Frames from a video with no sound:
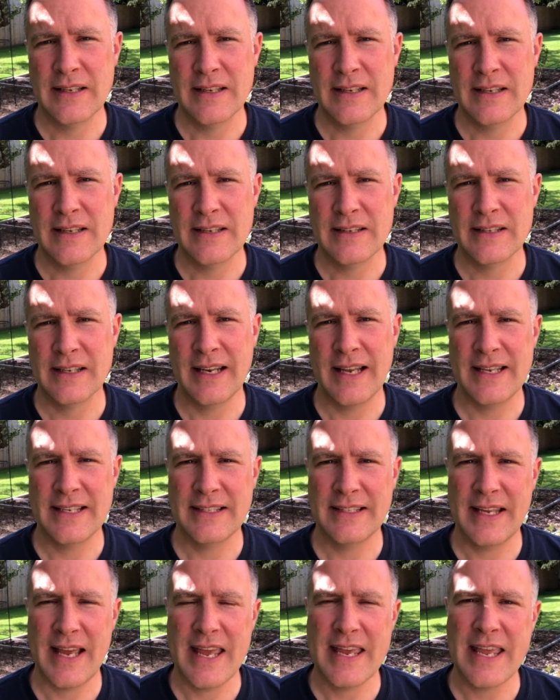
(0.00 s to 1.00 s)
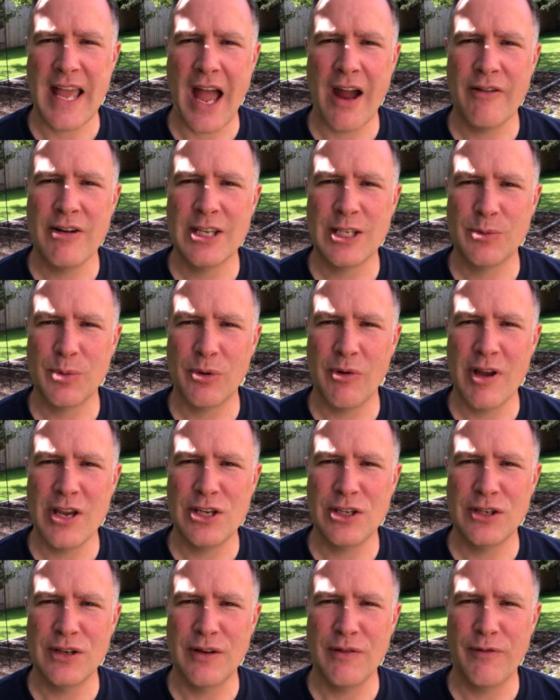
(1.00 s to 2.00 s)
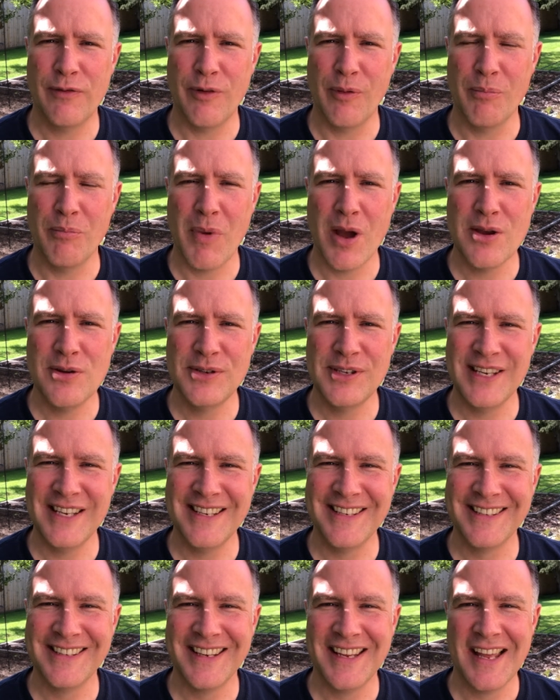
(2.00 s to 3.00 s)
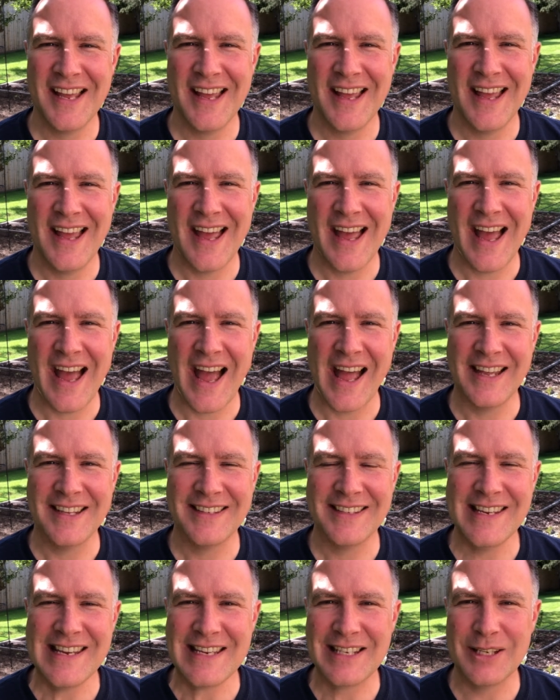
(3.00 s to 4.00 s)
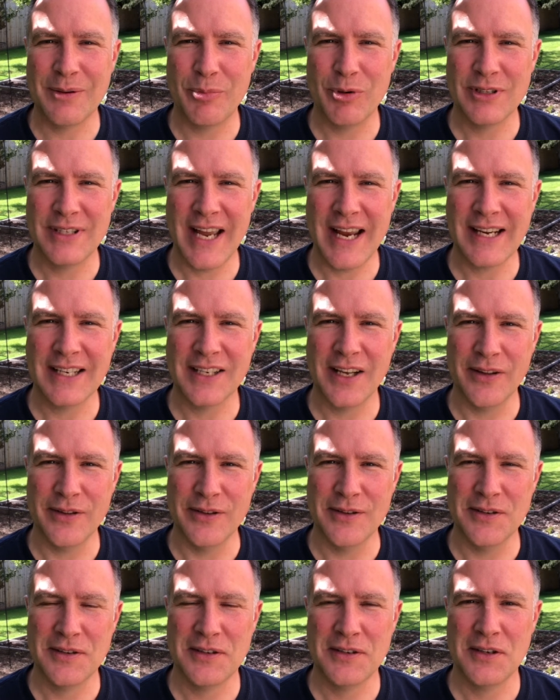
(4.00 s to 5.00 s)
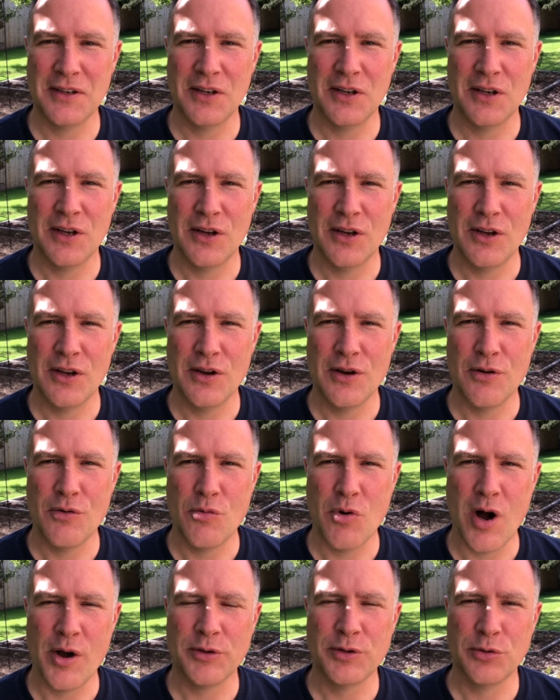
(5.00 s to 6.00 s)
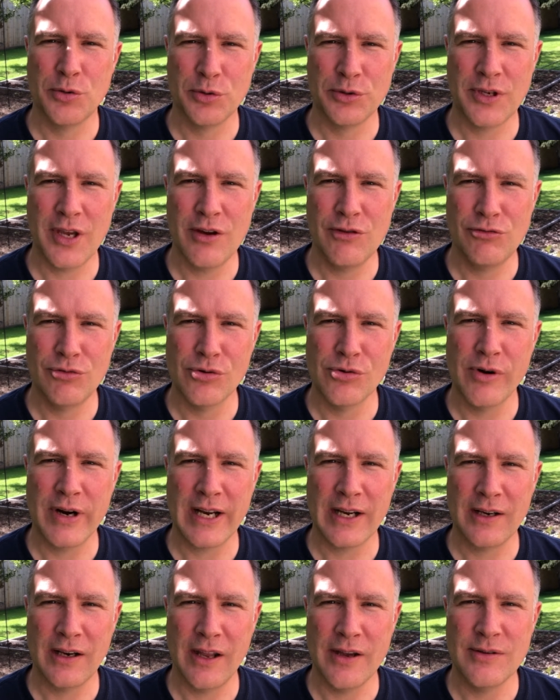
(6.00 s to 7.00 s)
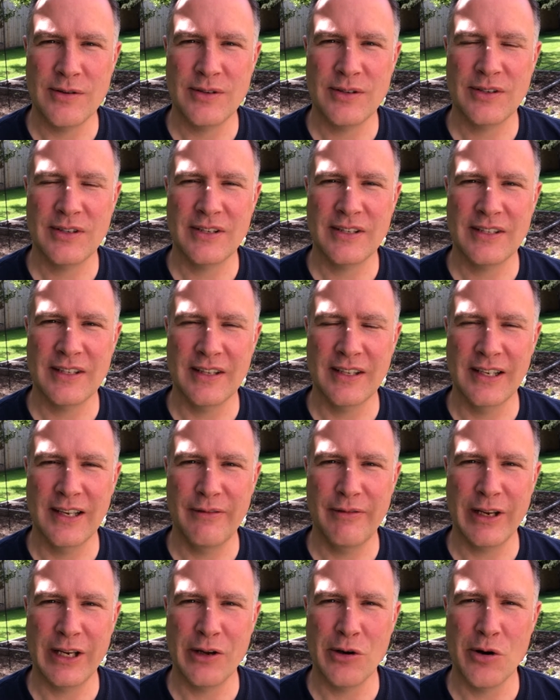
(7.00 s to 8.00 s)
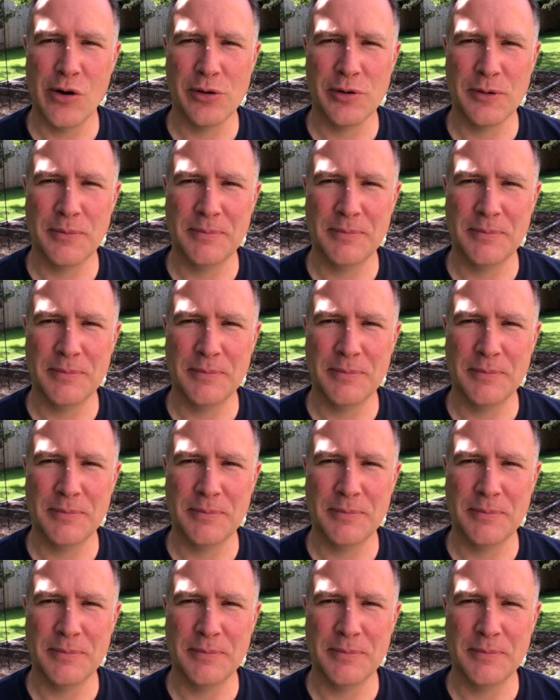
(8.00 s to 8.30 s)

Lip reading: So let's take our inspiration from Moses and seek to protect others, whilst also drawing close to the living God.